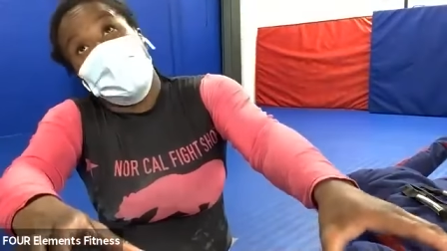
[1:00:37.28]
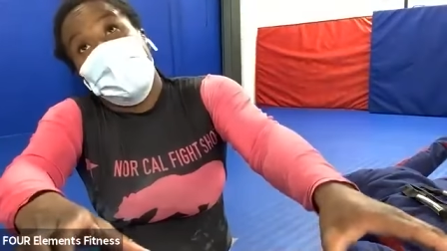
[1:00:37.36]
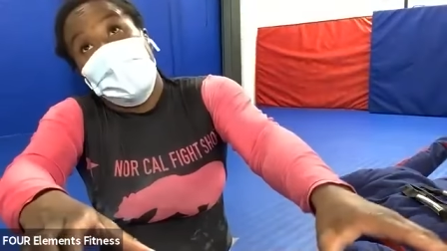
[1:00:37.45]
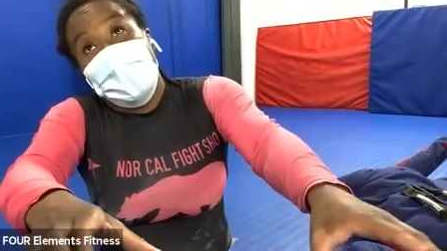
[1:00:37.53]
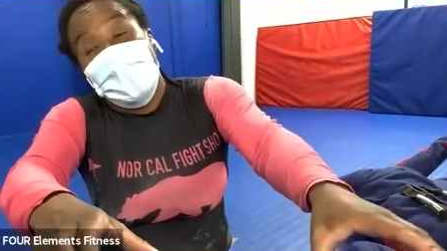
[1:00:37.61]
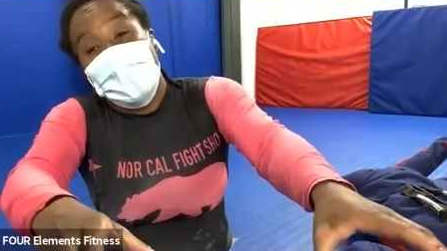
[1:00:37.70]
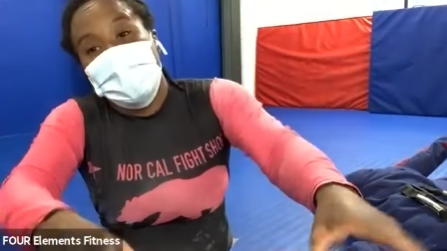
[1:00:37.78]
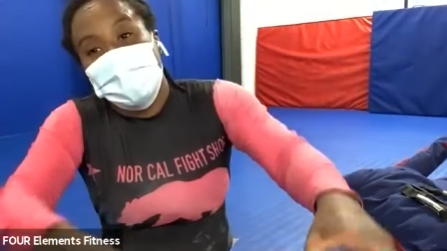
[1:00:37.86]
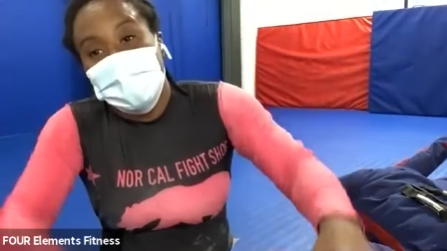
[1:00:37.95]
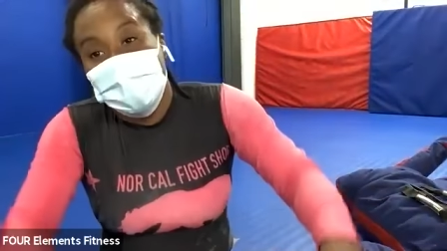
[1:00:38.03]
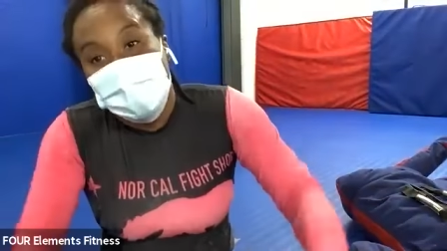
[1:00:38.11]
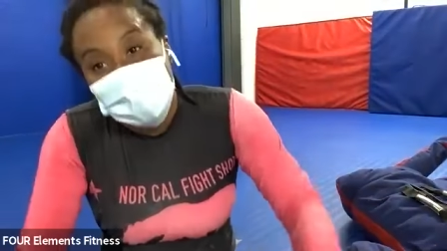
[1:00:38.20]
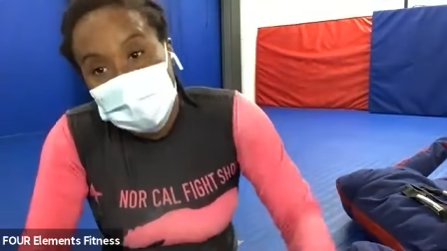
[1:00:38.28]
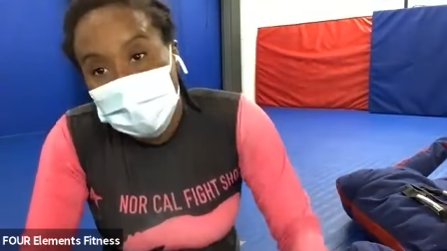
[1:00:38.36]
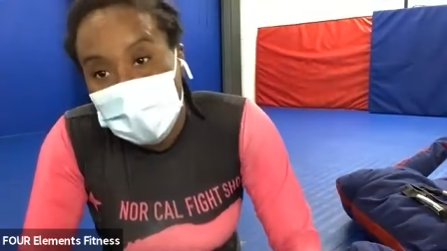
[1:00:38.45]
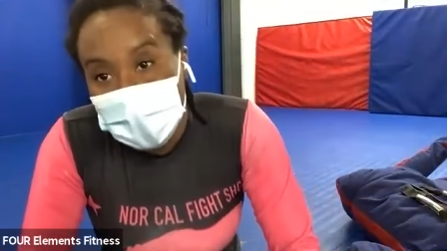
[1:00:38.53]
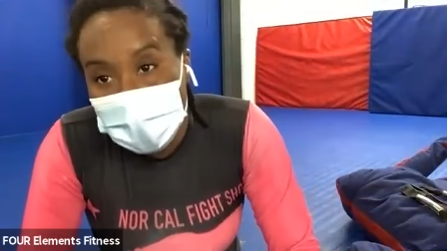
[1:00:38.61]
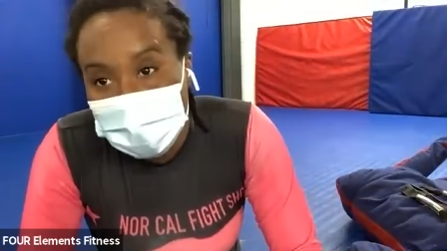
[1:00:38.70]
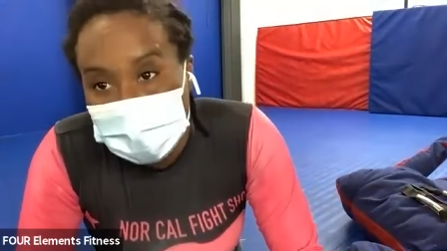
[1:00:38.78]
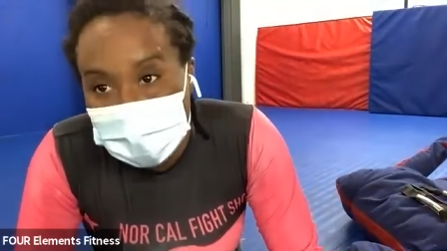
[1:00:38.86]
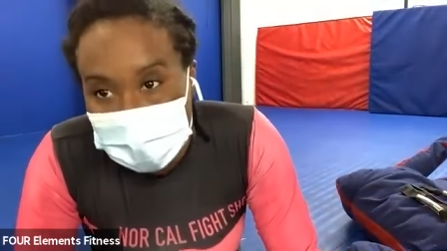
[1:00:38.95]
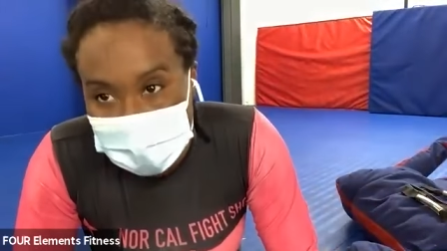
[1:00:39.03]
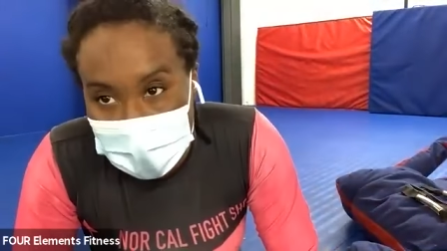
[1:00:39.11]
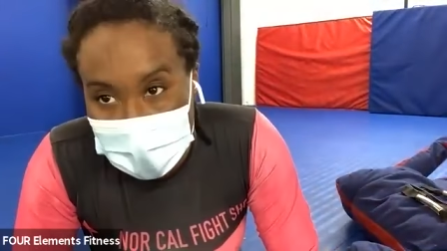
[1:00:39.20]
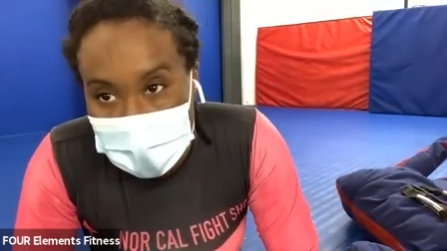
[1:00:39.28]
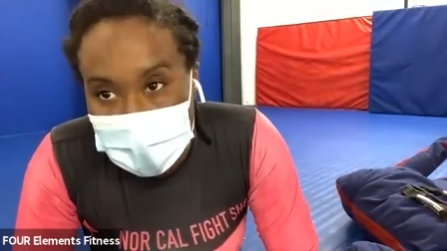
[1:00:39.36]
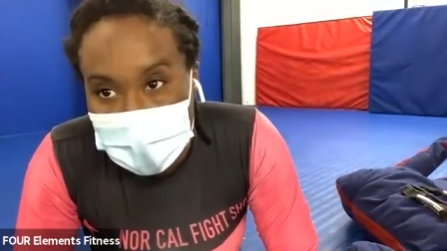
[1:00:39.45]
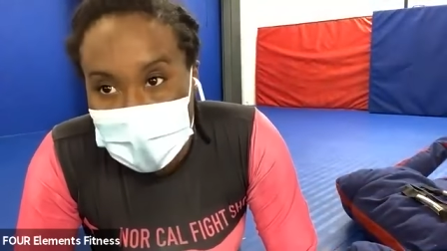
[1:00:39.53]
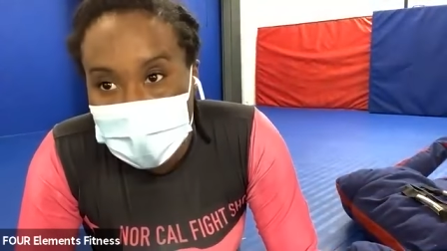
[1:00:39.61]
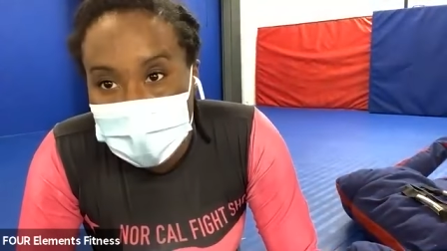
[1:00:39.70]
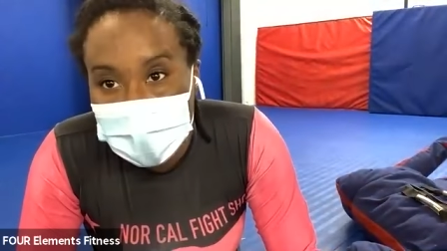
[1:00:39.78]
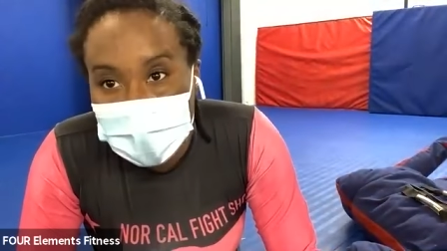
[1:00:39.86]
your head out, then you should be able to stand up.